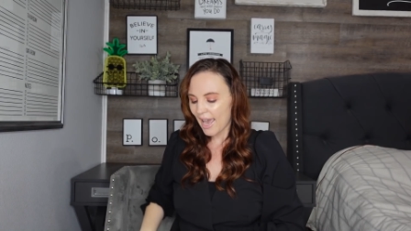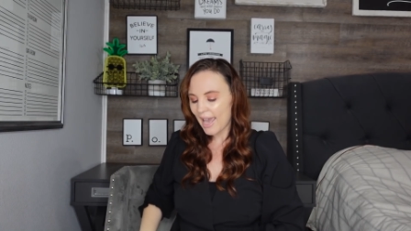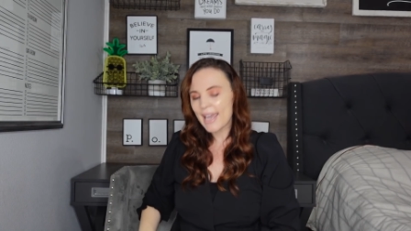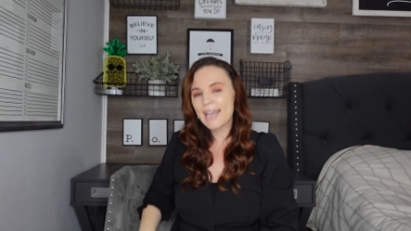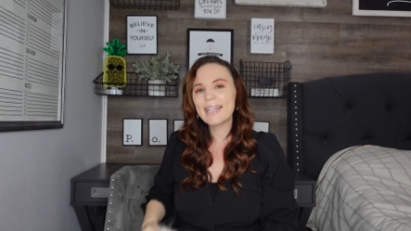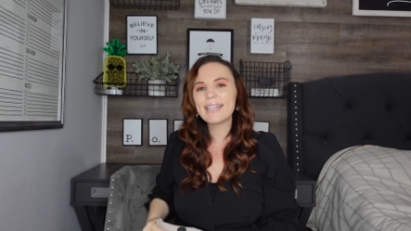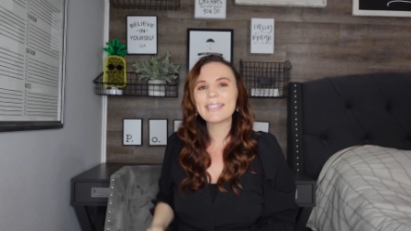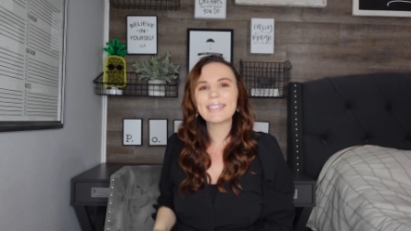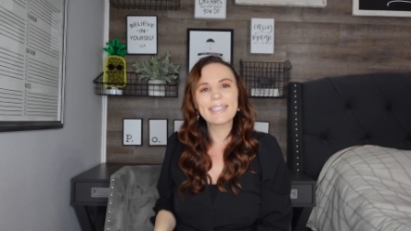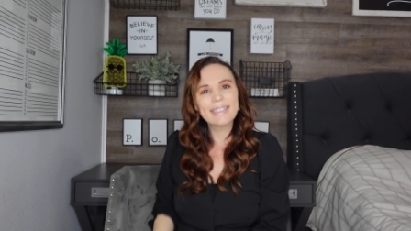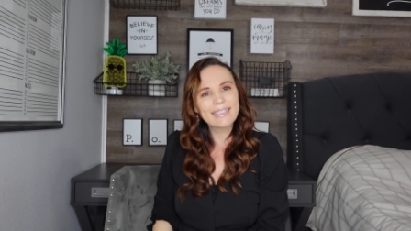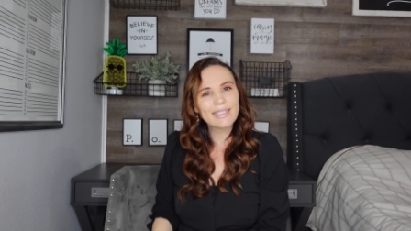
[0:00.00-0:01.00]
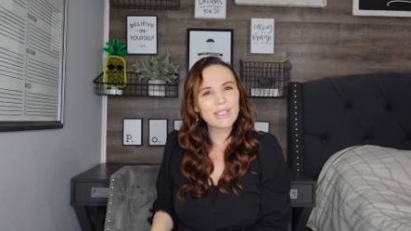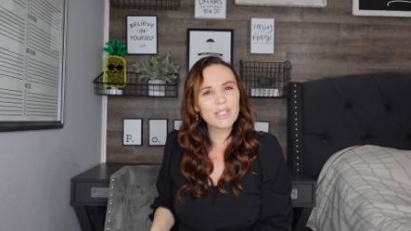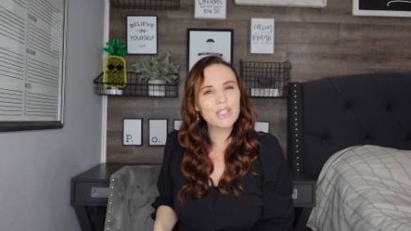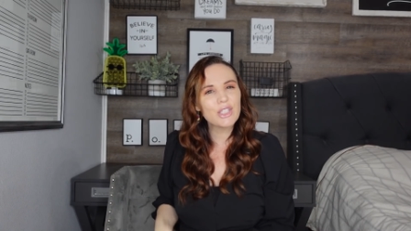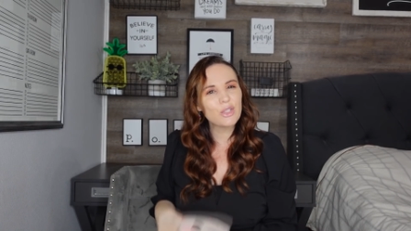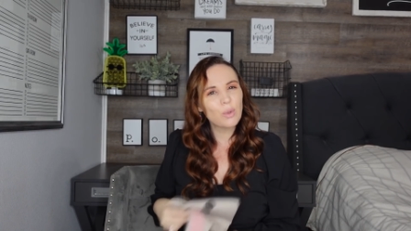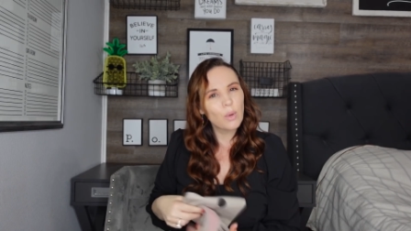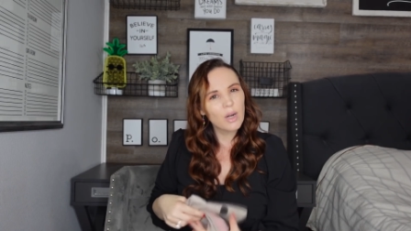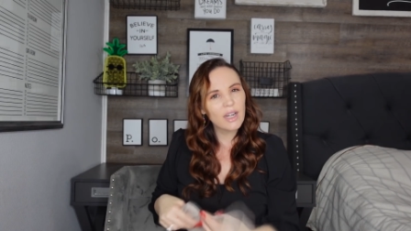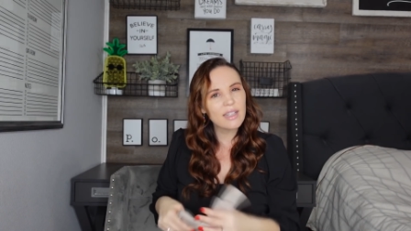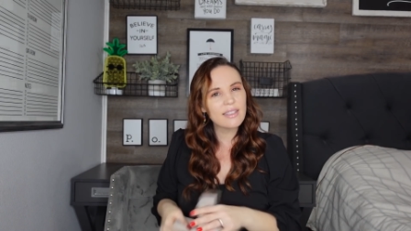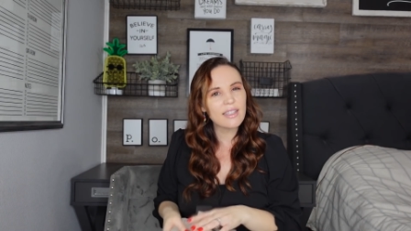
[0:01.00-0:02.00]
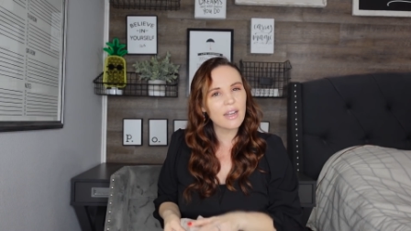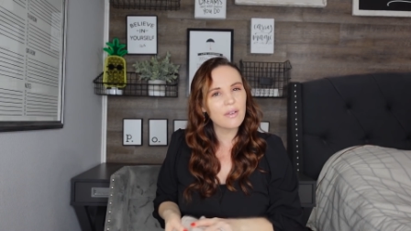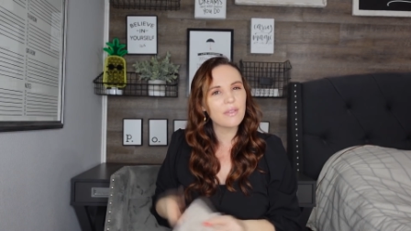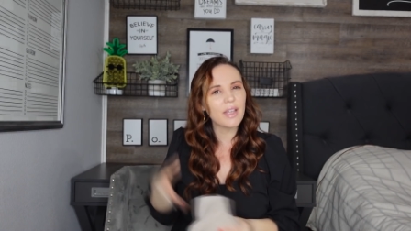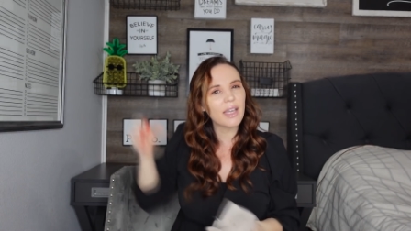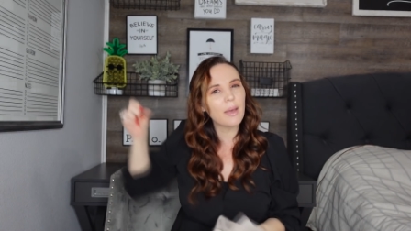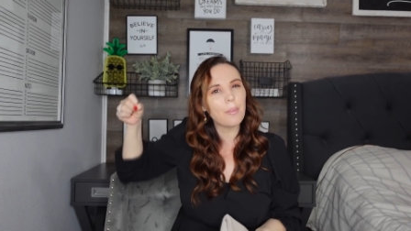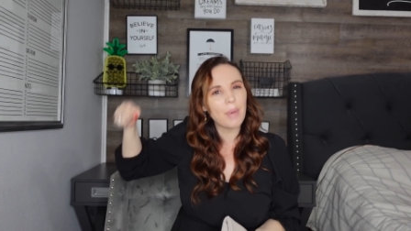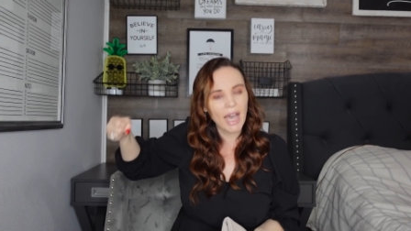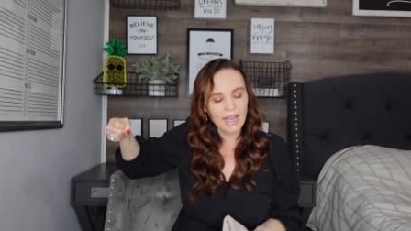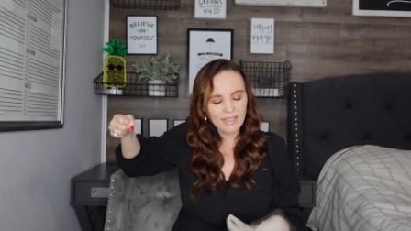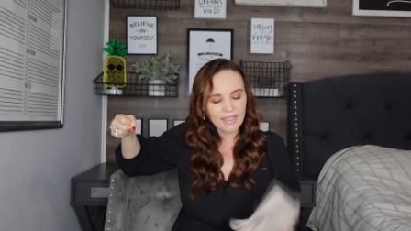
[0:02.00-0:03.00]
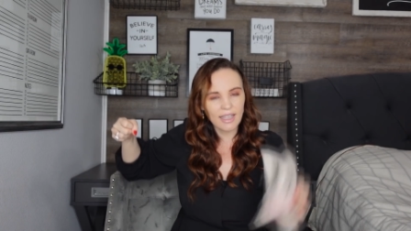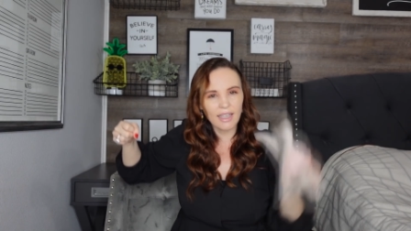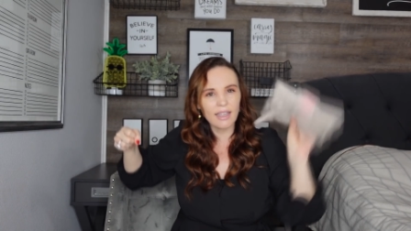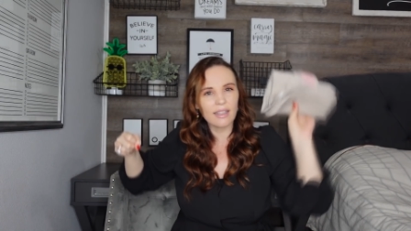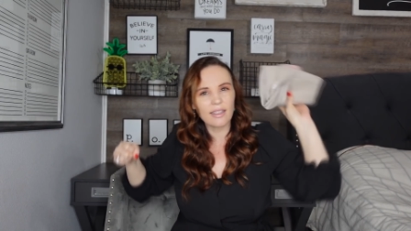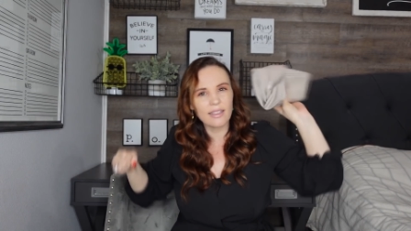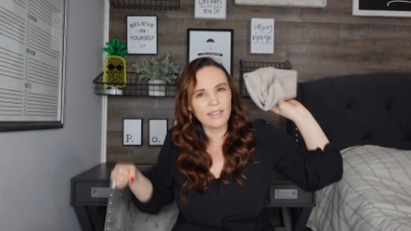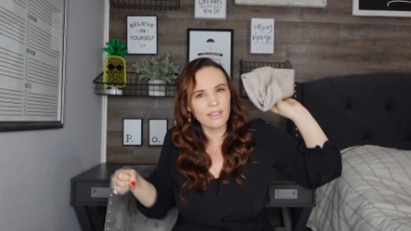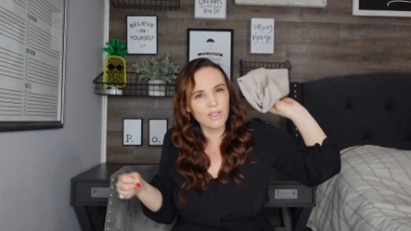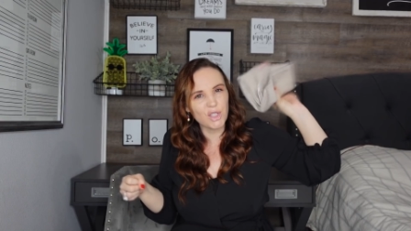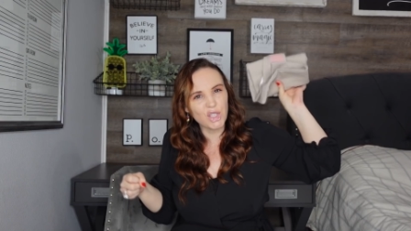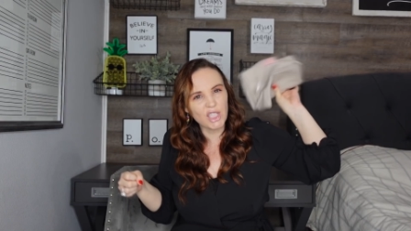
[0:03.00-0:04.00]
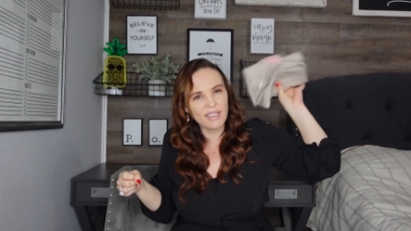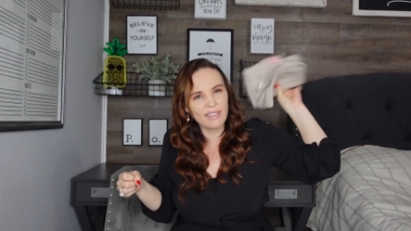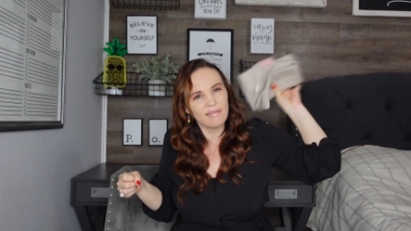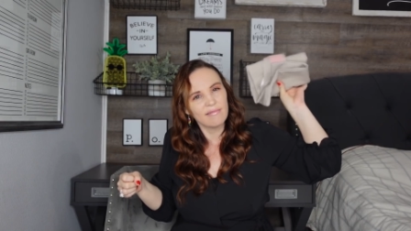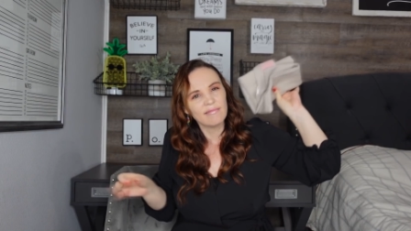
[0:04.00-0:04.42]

And it's easier to store instead of like a basket, because it's just,